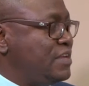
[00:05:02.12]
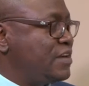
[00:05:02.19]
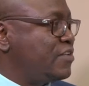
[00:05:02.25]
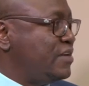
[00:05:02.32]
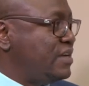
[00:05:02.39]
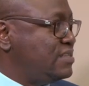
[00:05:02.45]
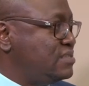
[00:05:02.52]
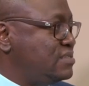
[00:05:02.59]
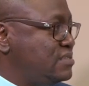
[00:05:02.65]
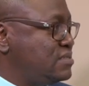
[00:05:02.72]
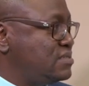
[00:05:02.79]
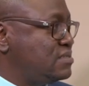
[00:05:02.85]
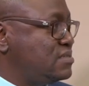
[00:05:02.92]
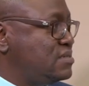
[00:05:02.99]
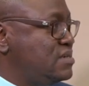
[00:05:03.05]
the
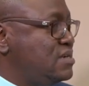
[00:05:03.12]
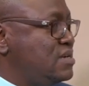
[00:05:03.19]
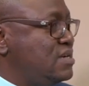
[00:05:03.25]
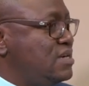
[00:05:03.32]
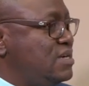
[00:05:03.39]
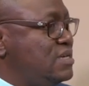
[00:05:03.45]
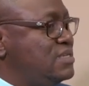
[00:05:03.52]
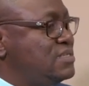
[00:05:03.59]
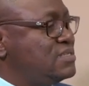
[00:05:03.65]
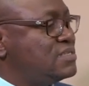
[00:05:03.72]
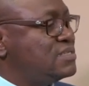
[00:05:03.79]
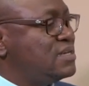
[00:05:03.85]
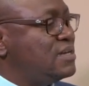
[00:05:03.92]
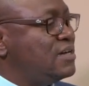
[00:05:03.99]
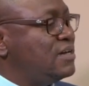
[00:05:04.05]
crisis
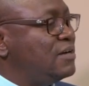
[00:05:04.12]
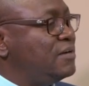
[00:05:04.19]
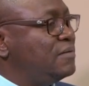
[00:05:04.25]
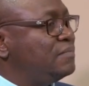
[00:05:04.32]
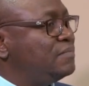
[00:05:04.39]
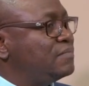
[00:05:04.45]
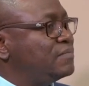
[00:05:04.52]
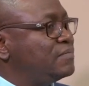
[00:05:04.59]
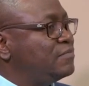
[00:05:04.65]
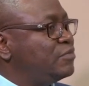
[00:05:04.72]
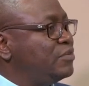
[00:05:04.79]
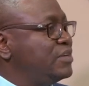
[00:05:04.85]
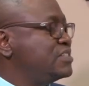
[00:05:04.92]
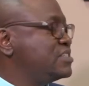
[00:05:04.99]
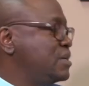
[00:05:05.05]
is, um,
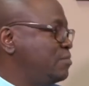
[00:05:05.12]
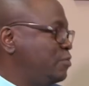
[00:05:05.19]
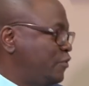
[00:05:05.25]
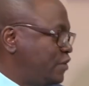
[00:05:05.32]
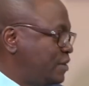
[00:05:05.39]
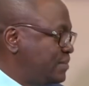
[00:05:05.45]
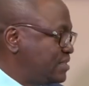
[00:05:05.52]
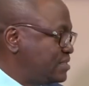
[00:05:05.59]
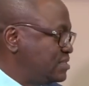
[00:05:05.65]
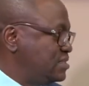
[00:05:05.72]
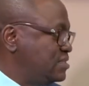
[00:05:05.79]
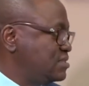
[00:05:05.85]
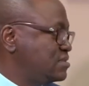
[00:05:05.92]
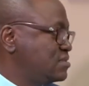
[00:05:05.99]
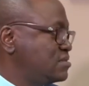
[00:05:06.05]
for example,
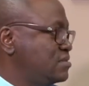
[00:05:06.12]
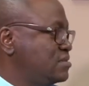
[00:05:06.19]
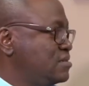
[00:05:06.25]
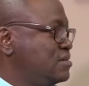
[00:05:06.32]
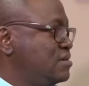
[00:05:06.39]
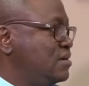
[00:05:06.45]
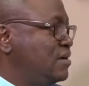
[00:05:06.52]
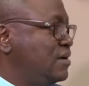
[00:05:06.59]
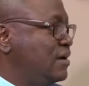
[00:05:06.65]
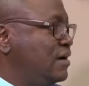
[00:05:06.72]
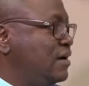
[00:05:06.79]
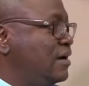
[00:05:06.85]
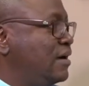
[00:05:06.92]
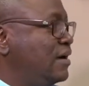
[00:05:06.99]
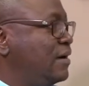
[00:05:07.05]
pharmacies
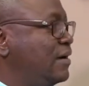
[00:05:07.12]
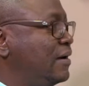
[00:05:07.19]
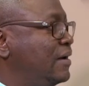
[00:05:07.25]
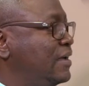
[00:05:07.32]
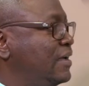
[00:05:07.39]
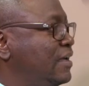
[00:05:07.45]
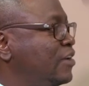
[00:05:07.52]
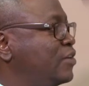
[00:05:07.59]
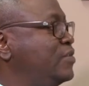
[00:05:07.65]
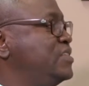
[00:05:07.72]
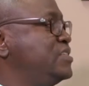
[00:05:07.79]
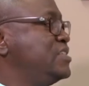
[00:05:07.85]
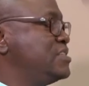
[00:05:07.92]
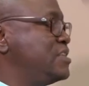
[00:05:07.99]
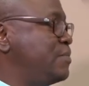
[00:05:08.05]
uh,
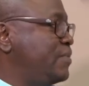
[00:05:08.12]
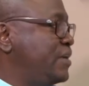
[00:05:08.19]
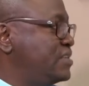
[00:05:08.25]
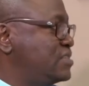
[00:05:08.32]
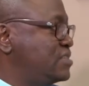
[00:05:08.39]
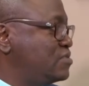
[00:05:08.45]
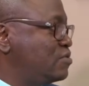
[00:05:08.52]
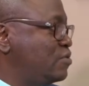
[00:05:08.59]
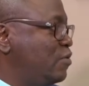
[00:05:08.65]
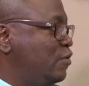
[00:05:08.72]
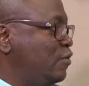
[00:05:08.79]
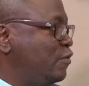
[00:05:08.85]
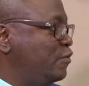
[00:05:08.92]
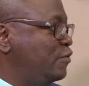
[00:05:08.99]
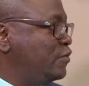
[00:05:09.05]
increasing the prices
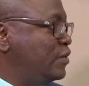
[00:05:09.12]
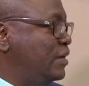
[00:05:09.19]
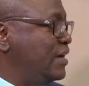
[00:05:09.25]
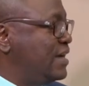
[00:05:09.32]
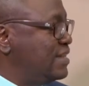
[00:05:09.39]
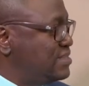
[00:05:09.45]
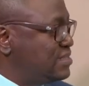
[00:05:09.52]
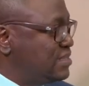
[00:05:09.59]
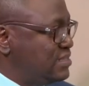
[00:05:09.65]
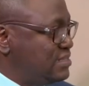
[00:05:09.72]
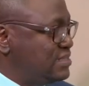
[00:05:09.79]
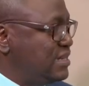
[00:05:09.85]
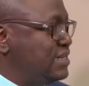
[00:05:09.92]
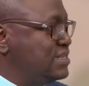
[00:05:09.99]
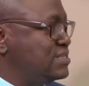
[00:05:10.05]
of uh, hand
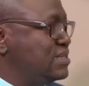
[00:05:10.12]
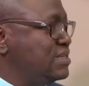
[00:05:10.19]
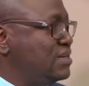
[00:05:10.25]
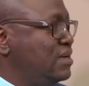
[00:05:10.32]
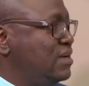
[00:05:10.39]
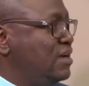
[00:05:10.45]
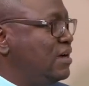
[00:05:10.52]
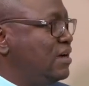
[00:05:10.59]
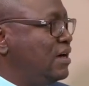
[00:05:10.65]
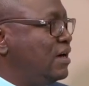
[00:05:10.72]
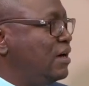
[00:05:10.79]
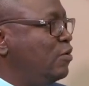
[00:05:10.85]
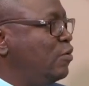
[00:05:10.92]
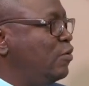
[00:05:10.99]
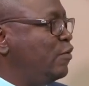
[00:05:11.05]
sanitizer
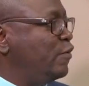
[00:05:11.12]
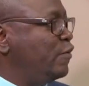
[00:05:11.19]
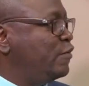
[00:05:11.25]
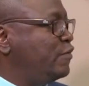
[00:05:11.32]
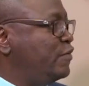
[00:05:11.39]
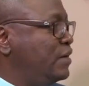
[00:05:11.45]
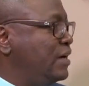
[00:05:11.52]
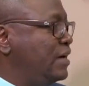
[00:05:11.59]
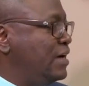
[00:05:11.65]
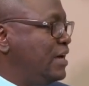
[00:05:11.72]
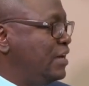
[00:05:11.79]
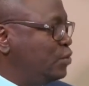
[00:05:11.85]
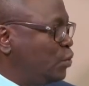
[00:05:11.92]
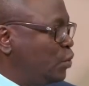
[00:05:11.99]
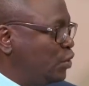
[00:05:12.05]
uh, or uh,
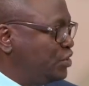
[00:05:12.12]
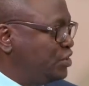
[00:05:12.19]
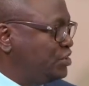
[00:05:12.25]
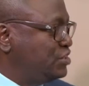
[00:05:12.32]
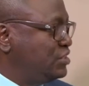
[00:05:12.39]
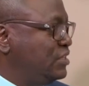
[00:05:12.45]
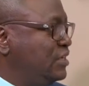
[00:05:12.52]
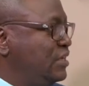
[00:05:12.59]
hand wash